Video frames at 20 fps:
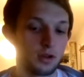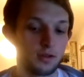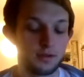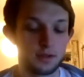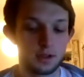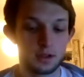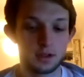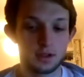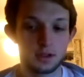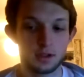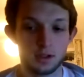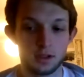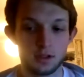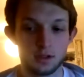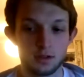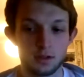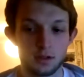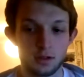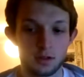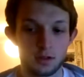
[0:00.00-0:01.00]
First thing
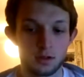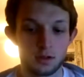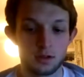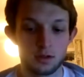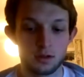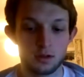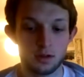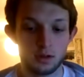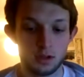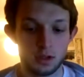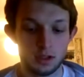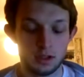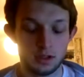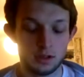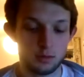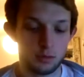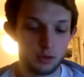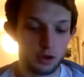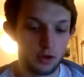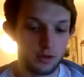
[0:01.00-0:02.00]
is the
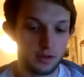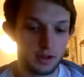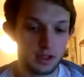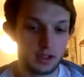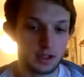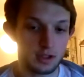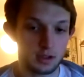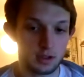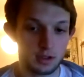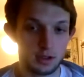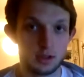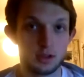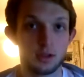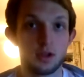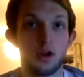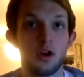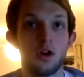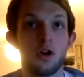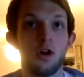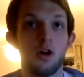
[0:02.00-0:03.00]
motivation is
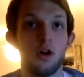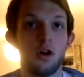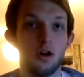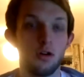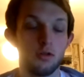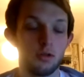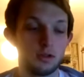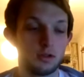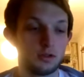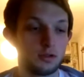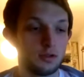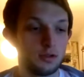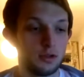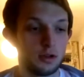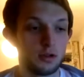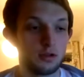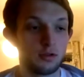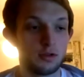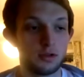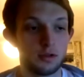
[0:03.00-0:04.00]
I went to
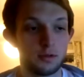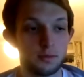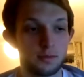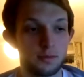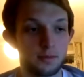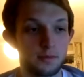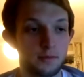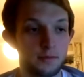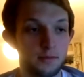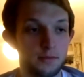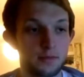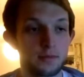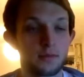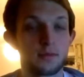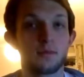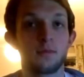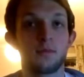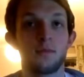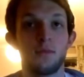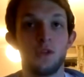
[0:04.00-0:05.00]
yoga
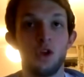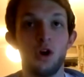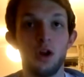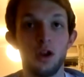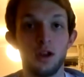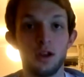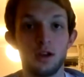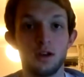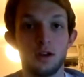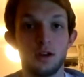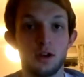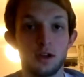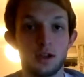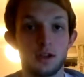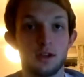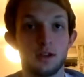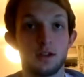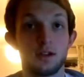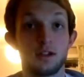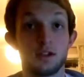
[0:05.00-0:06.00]
and I didn't like
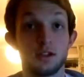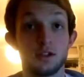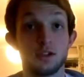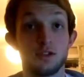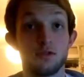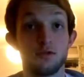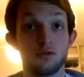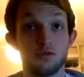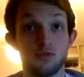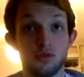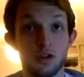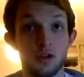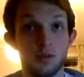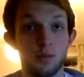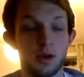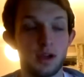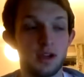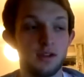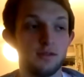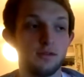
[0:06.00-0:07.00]
it because it was really
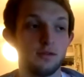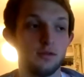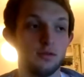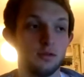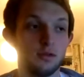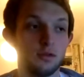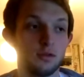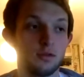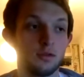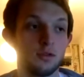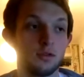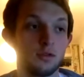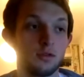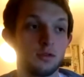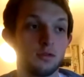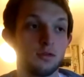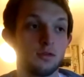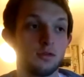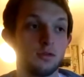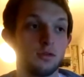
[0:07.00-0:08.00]
painful.
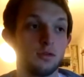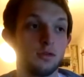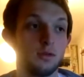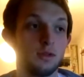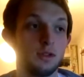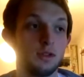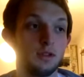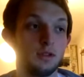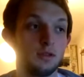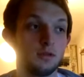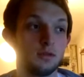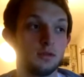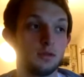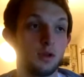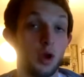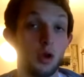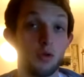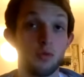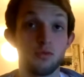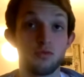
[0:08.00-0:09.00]
I mean,
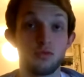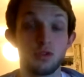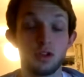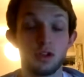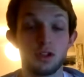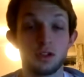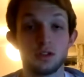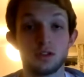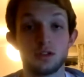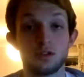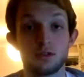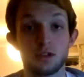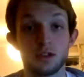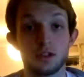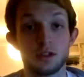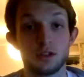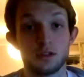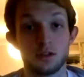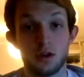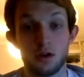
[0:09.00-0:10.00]
it were really good
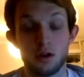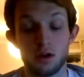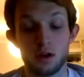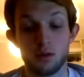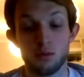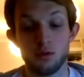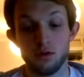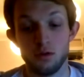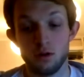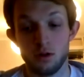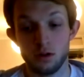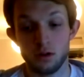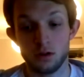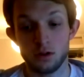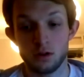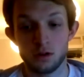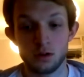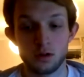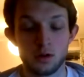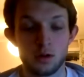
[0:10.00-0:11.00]
stretches, don't get me wrong,
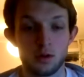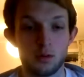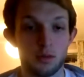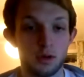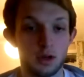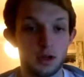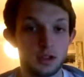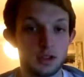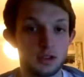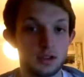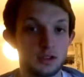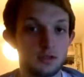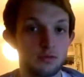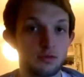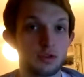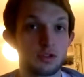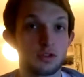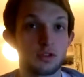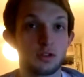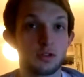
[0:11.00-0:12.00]
but I
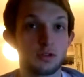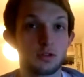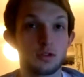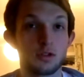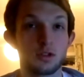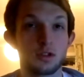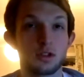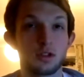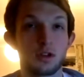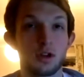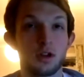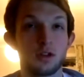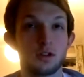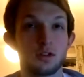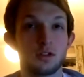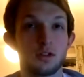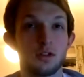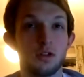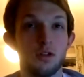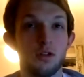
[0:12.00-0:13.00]
was
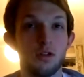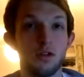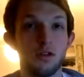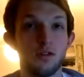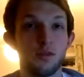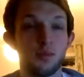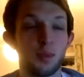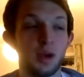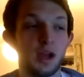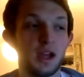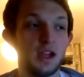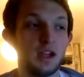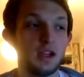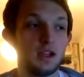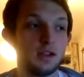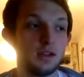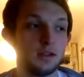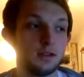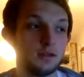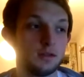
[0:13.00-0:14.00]
in a lot of
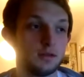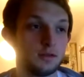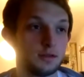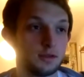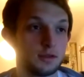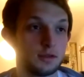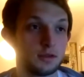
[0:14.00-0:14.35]
pain and